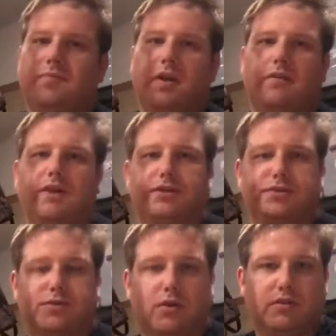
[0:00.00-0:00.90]

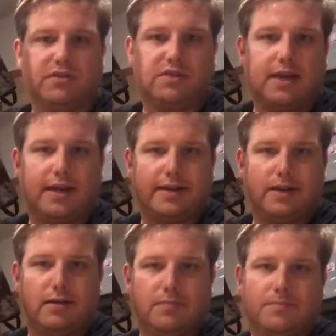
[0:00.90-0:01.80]
elevation chart on the side
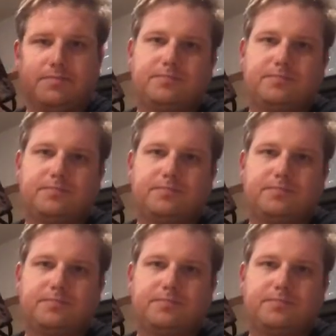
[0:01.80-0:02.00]
here,